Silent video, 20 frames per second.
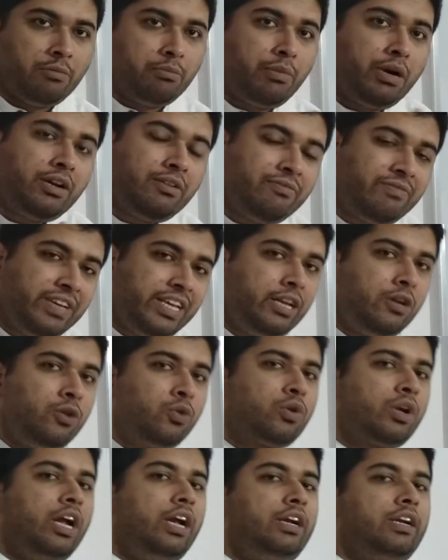but we
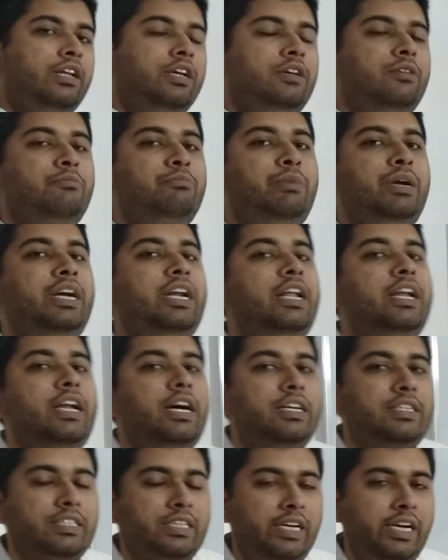look at bid and
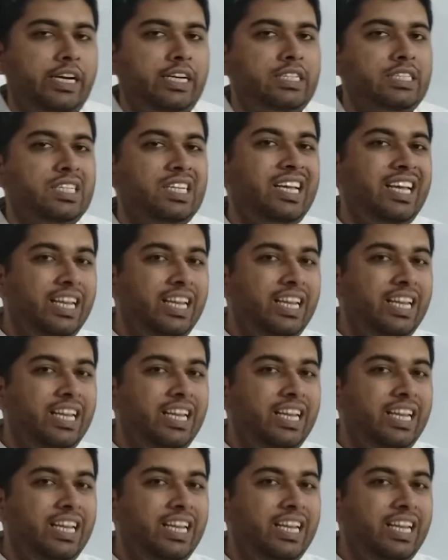ask rates